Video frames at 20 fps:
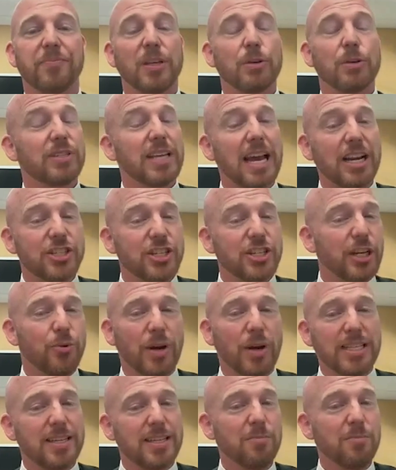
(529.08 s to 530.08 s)
It was actually
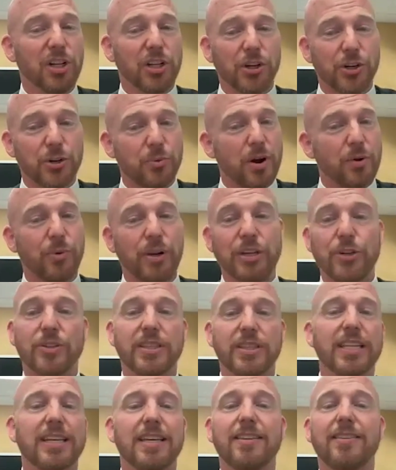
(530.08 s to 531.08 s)
quite similar to what we do
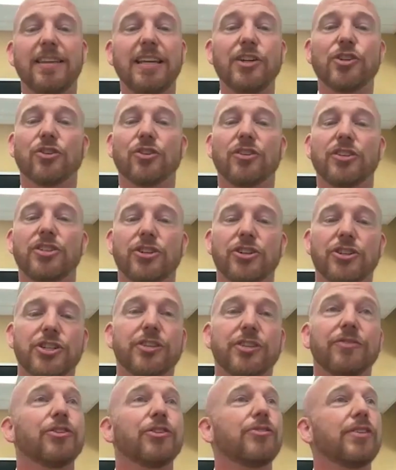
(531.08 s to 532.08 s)
at the Cathedral,
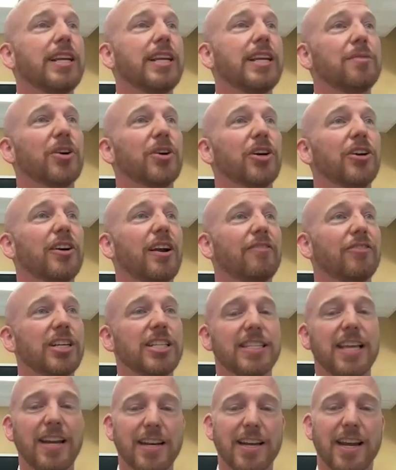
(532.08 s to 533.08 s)
Church of the Redeemer, every
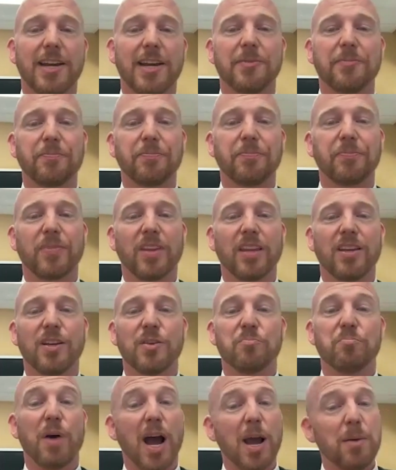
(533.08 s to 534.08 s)
Sunday.
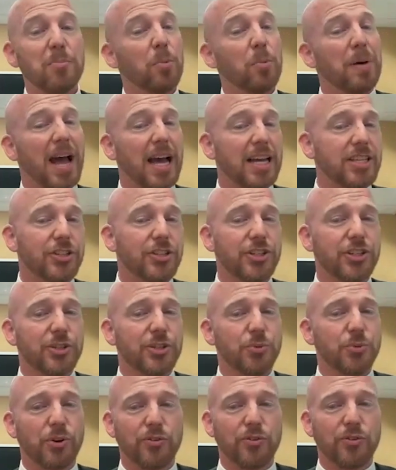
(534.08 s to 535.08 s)
Bible
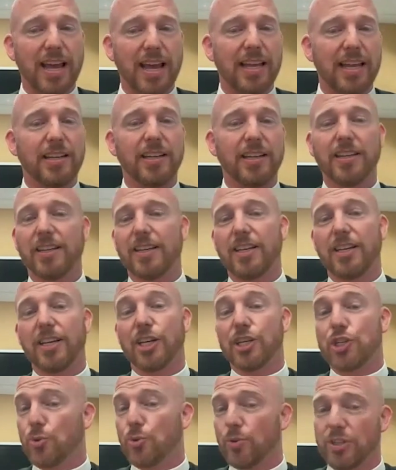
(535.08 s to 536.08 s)
passages were read,
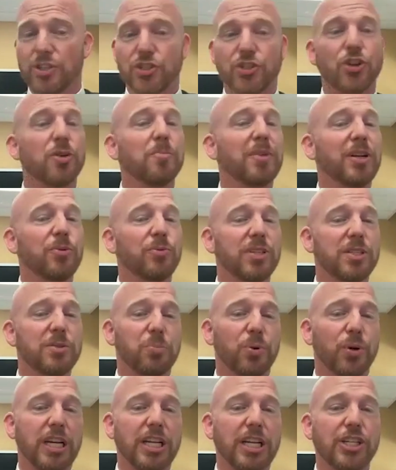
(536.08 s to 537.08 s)
a short sermon was
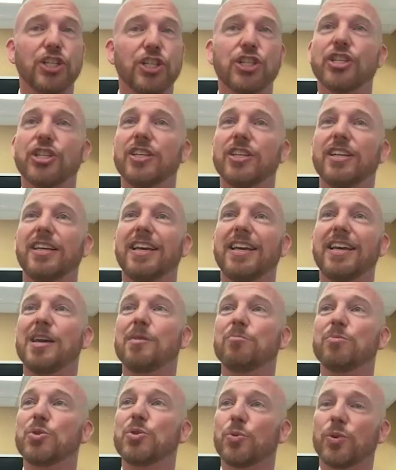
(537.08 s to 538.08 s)
preached,
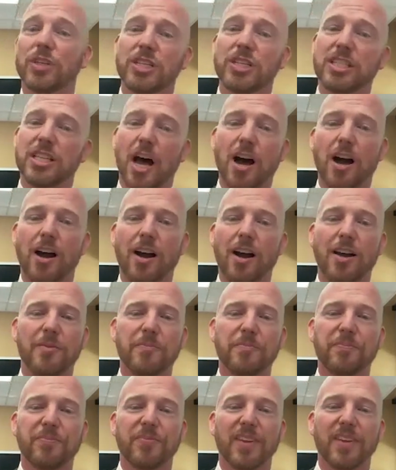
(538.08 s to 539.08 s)
hymns were sung,
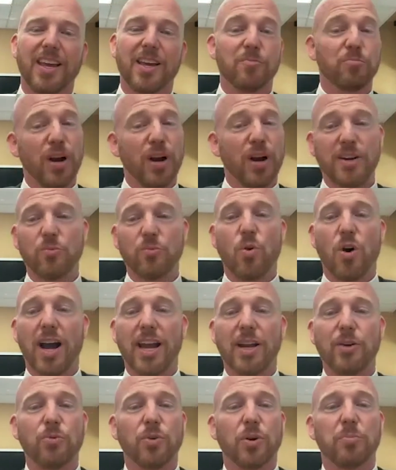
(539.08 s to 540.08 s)
and bread and
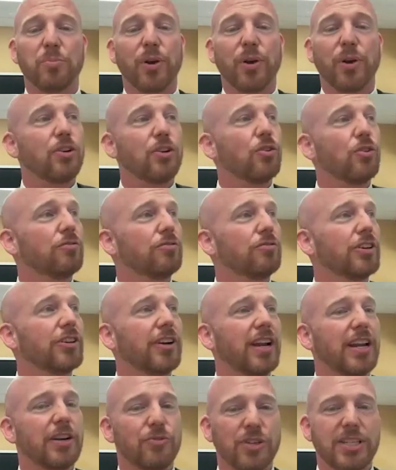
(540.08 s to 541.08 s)
wine were prayed
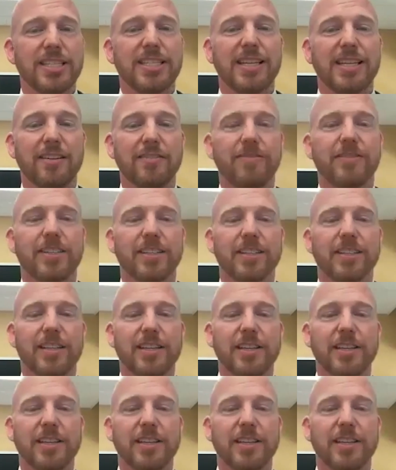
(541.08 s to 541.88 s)
over and received.